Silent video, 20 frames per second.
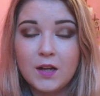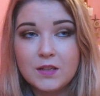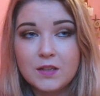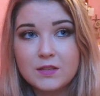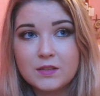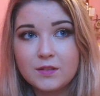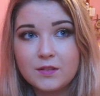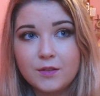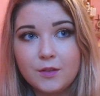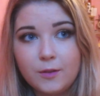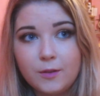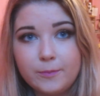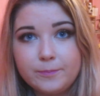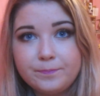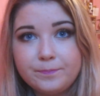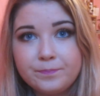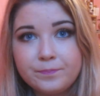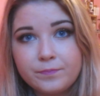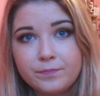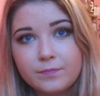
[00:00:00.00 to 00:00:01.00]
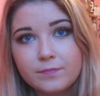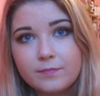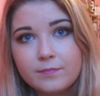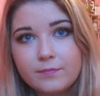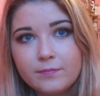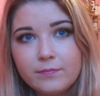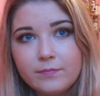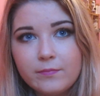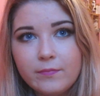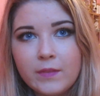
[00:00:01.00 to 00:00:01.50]
So
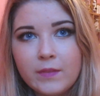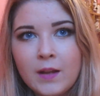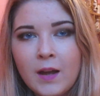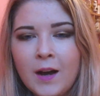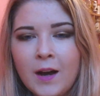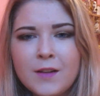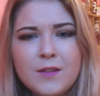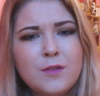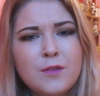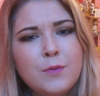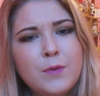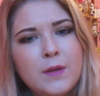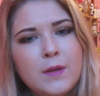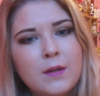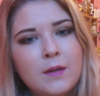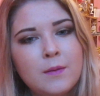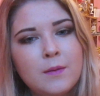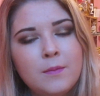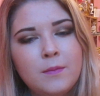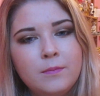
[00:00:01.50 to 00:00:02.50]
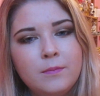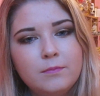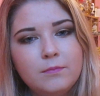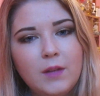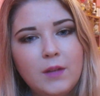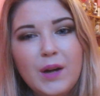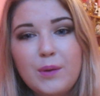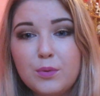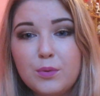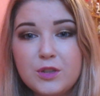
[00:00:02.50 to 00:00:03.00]
I don't think
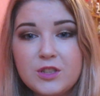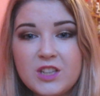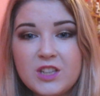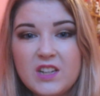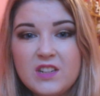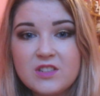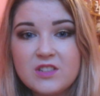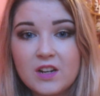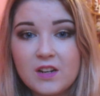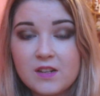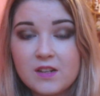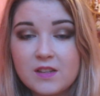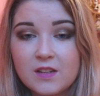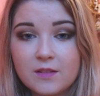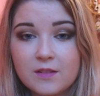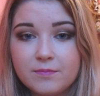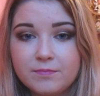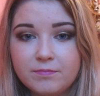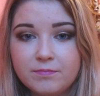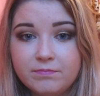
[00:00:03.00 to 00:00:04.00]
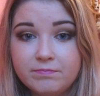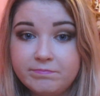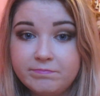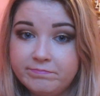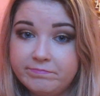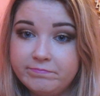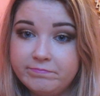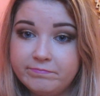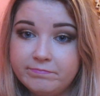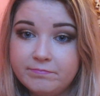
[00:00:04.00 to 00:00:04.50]
I would change anything.
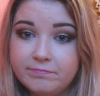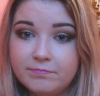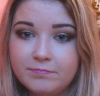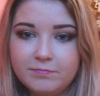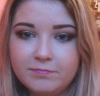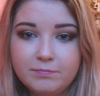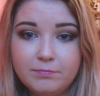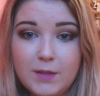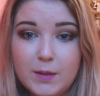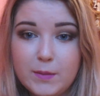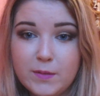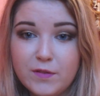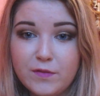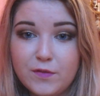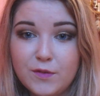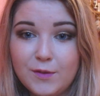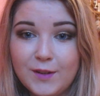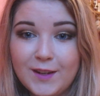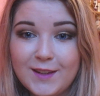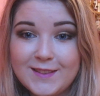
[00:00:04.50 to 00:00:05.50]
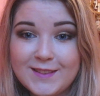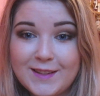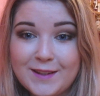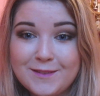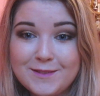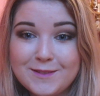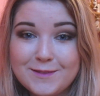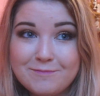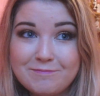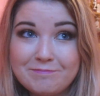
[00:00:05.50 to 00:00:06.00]
Maybe a few nights
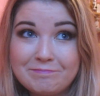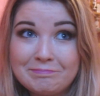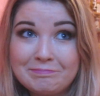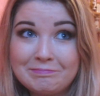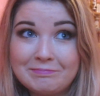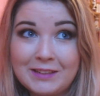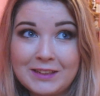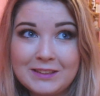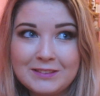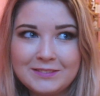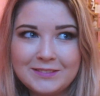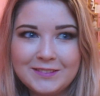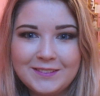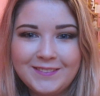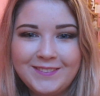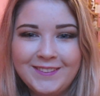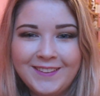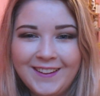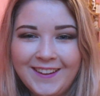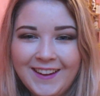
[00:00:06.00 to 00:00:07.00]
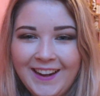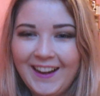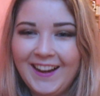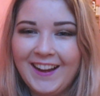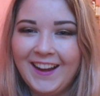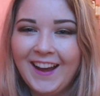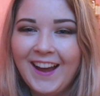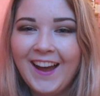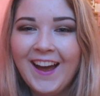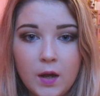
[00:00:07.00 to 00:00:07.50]
out, I don't know.
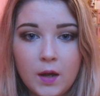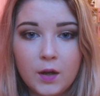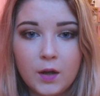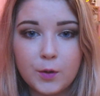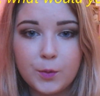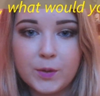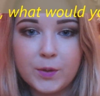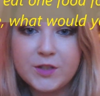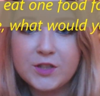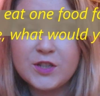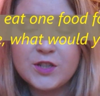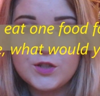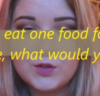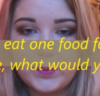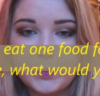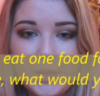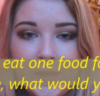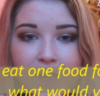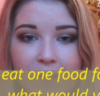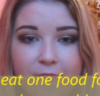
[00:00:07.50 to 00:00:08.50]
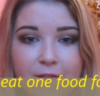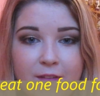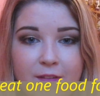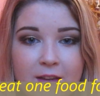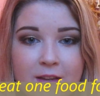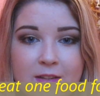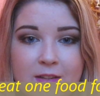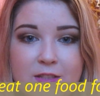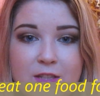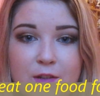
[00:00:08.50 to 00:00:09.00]
Question 12
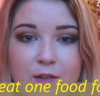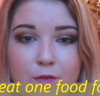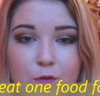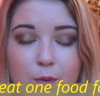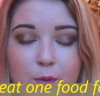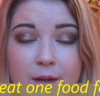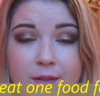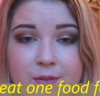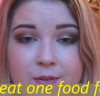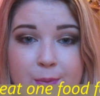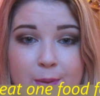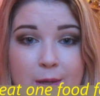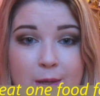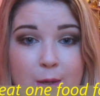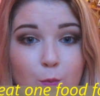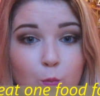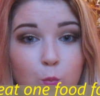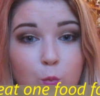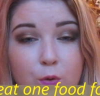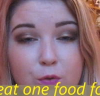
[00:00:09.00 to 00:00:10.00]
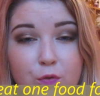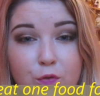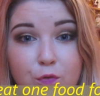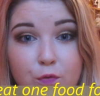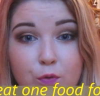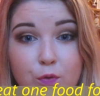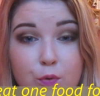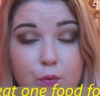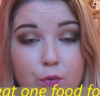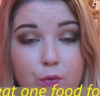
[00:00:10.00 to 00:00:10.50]
is, if you had to eat one
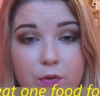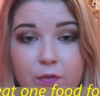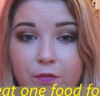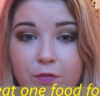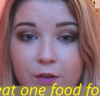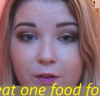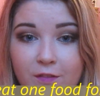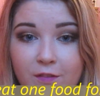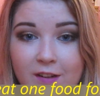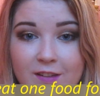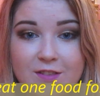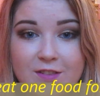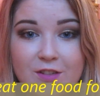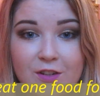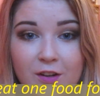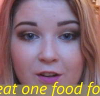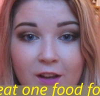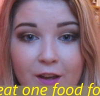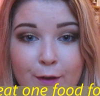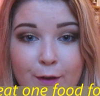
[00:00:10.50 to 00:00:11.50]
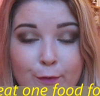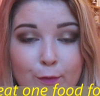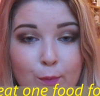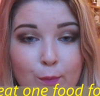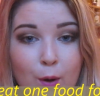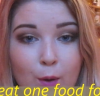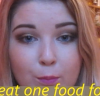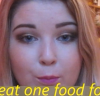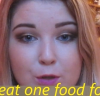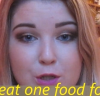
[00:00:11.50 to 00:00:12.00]
food for the rest of your life,
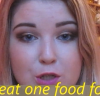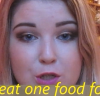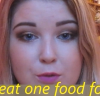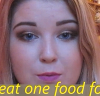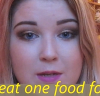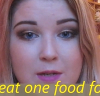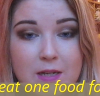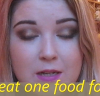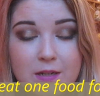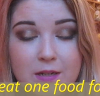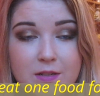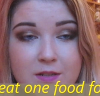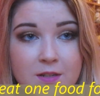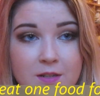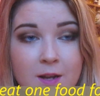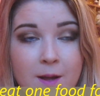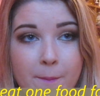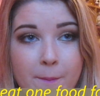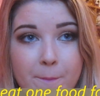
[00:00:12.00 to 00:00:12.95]
what would you eat?